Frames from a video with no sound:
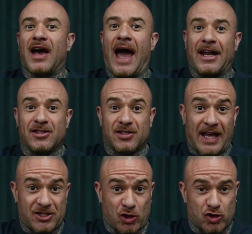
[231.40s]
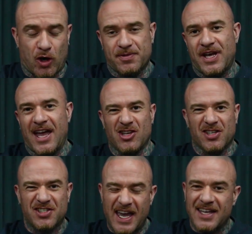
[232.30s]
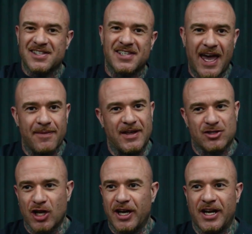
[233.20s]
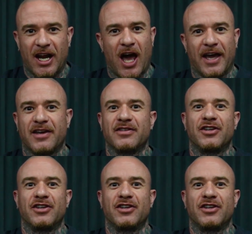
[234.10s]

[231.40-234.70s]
And that's your top set. And your second set is looking at a